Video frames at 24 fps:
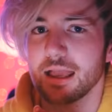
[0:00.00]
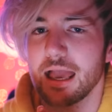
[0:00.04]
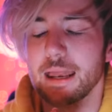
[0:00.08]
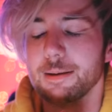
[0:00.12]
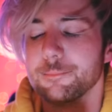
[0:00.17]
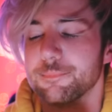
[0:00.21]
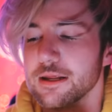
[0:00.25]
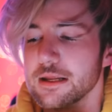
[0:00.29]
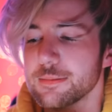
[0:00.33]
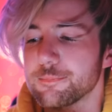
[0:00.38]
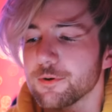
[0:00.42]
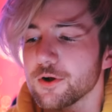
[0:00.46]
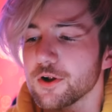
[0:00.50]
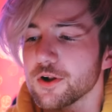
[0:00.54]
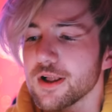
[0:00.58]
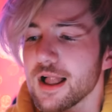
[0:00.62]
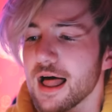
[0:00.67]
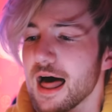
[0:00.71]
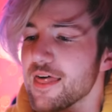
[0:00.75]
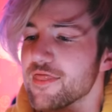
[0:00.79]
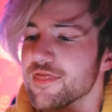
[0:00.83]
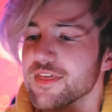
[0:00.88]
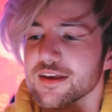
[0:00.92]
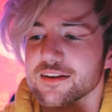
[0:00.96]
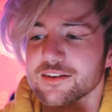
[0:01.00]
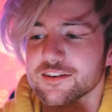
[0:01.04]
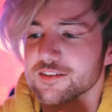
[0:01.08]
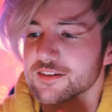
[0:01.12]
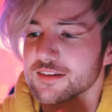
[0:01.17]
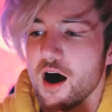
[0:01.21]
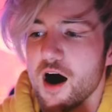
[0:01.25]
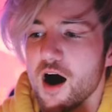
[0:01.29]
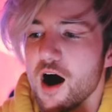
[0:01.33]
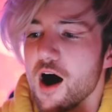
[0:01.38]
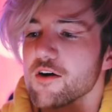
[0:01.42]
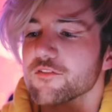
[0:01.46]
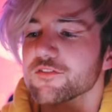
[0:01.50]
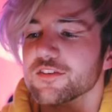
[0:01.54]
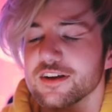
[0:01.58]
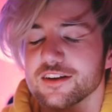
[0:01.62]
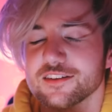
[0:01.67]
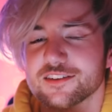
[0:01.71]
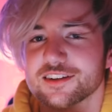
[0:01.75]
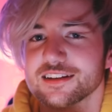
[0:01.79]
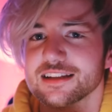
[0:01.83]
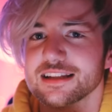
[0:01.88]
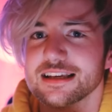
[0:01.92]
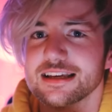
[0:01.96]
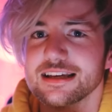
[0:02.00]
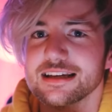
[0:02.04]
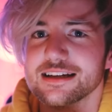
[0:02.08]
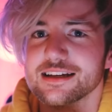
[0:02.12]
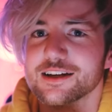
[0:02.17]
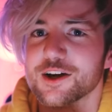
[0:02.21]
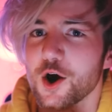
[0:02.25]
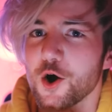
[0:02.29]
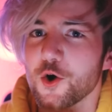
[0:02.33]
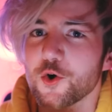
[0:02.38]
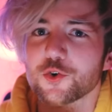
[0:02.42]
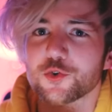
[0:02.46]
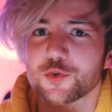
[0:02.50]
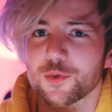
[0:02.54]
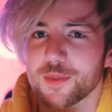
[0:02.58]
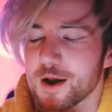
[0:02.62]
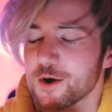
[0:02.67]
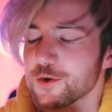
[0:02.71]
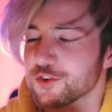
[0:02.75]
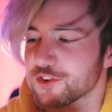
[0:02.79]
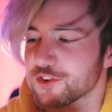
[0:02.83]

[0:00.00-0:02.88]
And people, this obviously goes without